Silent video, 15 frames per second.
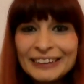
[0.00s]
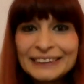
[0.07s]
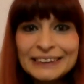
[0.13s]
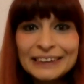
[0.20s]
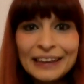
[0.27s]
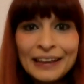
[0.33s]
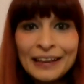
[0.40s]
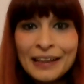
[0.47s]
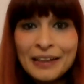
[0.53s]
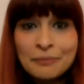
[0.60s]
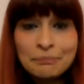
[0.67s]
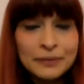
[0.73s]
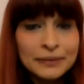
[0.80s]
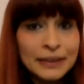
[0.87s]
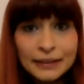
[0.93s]
Um,
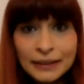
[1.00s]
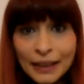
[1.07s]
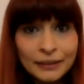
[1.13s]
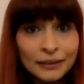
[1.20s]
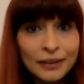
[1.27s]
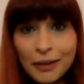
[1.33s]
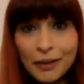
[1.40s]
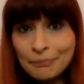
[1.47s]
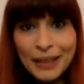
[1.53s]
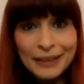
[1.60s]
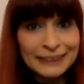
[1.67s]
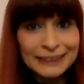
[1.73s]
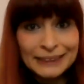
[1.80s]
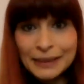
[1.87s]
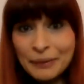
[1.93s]
they can come
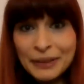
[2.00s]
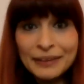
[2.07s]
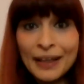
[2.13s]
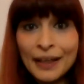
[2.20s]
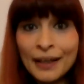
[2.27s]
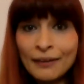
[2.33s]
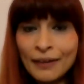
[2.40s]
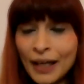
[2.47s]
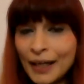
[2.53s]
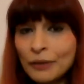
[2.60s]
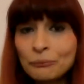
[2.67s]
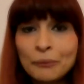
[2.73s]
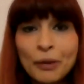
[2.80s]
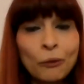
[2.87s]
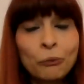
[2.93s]
and see me there.
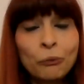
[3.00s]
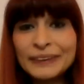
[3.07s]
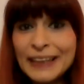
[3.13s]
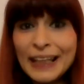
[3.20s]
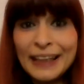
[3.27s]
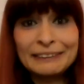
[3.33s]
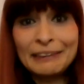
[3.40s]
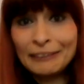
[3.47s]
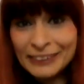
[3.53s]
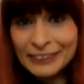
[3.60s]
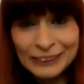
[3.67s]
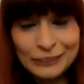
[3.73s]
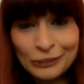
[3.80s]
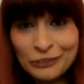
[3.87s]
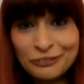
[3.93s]
I'm always at their
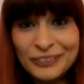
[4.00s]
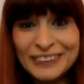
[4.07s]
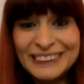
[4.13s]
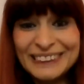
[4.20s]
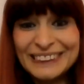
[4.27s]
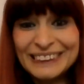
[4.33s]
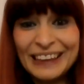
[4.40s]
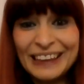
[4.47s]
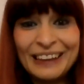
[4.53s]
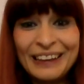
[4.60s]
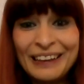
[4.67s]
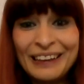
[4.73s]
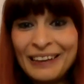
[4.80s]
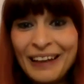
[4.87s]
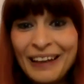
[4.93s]
service.
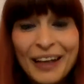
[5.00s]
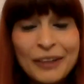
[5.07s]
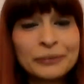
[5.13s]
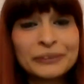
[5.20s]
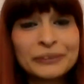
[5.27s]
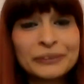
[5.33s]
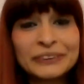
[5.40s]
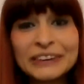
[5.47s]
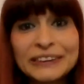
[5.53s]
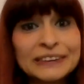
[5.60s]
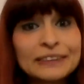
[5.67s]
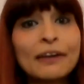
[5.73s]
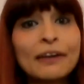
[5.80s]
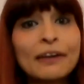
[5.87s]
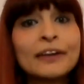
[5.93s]
Uh, I would
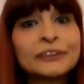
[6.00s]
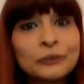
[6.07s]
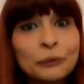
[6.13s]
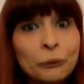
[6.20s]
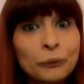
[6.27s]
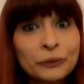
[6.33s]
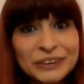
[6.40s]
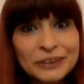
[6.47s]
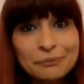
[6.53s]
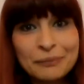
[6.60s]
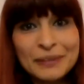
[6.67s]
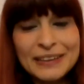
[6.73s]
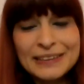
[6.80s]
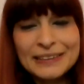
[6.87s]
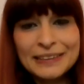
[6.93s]
just adore to
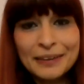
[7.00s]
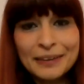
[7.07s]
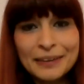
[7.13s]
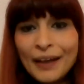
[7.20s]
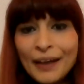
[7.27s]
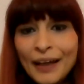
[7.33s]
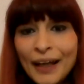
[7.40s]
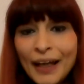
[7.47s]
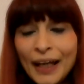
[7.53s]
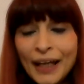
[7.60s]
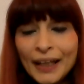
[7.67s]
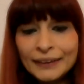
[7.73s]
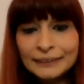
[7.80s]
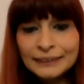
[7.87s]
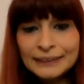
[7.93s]
meet them.
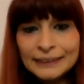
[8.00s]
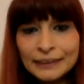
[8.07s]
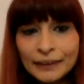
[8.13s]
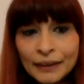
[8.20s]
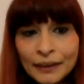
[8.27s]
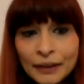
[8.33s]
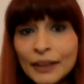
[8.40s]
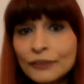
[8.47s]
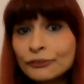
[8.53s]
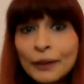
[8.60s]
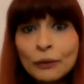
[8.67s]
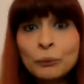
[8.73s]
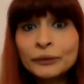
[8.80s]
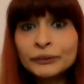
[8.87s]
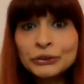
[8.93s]
And uh, if they
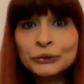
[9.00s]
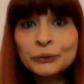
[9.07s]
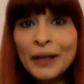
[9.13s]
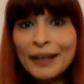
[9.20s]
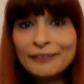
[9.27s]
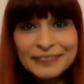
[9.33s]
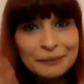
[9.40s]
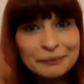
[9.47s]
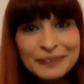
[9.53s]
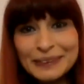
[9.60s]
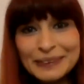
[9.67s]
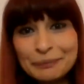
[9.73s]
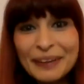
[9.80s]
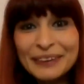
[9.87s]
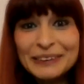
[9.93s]
want to have something
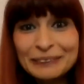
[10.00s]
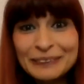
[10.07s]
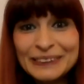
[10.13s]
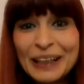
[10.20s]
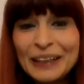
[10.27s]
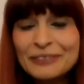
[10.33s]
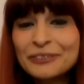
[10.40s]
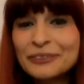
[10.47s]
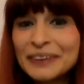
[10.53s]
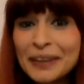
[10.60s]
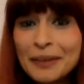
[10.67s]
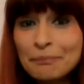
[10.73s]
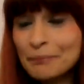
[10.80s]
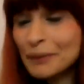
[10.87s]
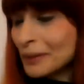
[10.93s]
special designed for
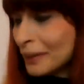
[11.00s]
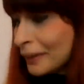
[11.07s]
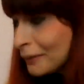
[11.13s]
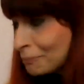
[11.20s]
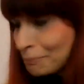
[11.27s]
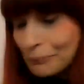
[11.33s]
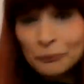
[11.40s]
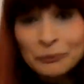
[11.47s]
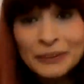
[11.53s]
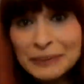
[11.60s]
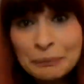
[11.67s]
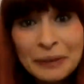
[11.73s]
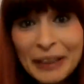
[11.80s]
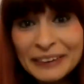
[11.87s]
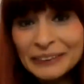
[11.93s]
them, uh, with
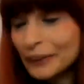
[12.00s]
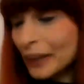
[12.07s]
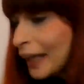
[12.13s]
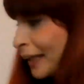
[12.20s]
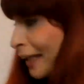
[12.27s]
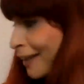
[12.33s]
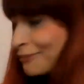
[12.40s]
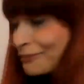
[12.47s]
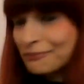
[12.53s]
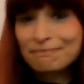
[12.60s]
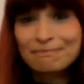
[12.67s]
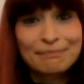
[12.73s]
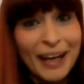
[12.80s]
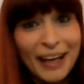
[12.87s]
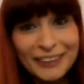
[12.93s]
pleasure. I have
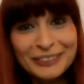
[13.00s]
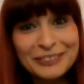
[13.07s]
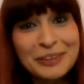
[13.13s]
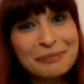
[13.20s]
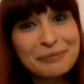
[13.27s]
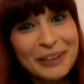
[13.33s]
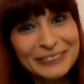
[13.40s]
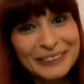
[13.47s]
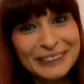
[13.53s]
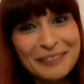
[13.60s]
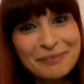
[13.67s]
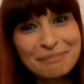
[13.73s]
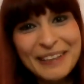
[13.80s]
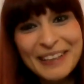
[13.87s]
actually brought some